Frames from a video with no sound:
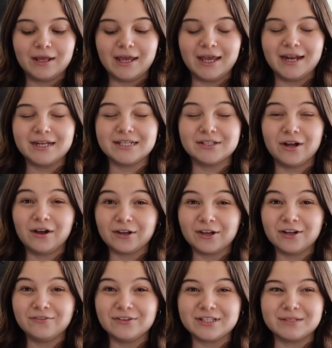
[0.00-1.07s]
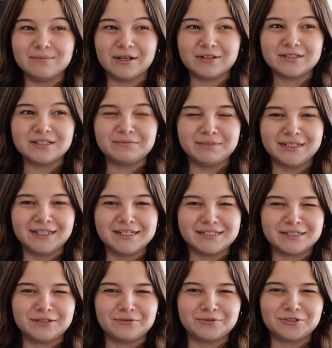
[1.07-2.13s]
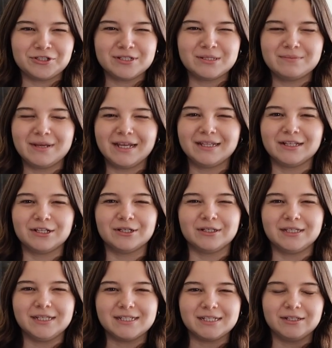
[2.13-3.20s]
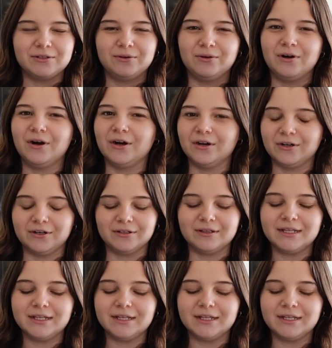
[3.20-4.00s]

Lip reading: It's not good if it's melted because it'll just make the cookies a little harder.